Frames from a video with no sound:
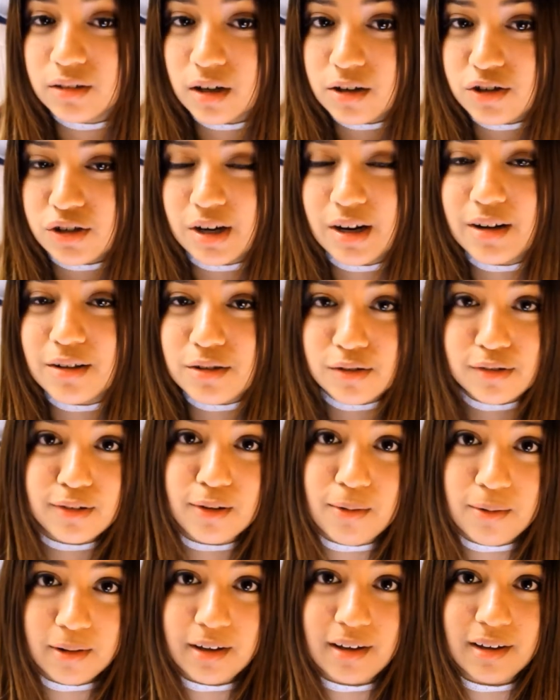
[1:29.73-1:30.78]
Shout out to
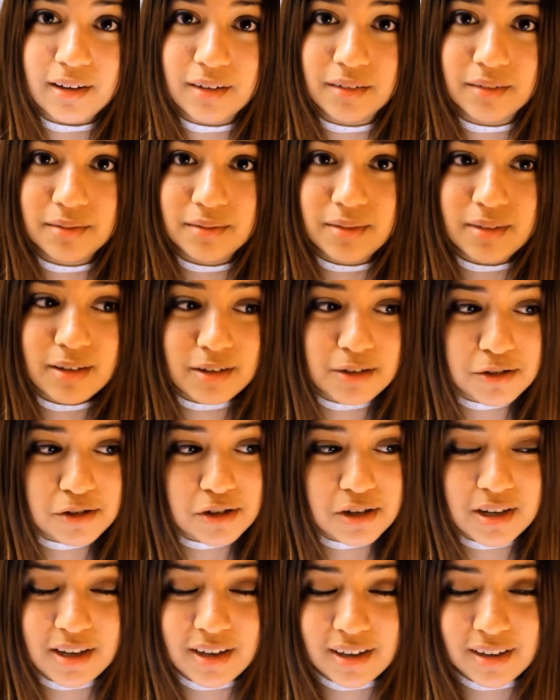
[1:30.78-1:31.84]
Soli.
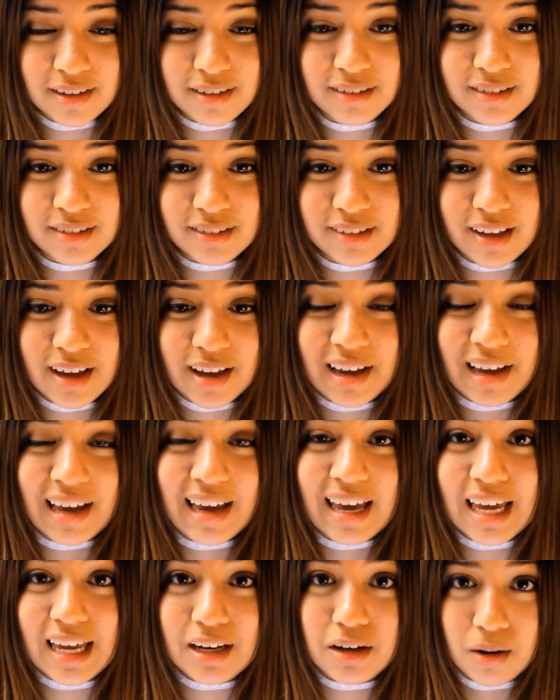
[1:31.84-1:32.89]
She is
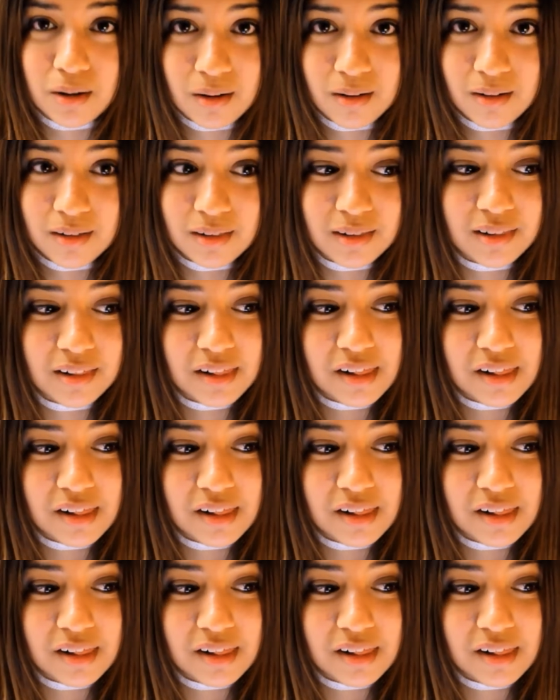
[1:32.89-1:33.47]
a doll.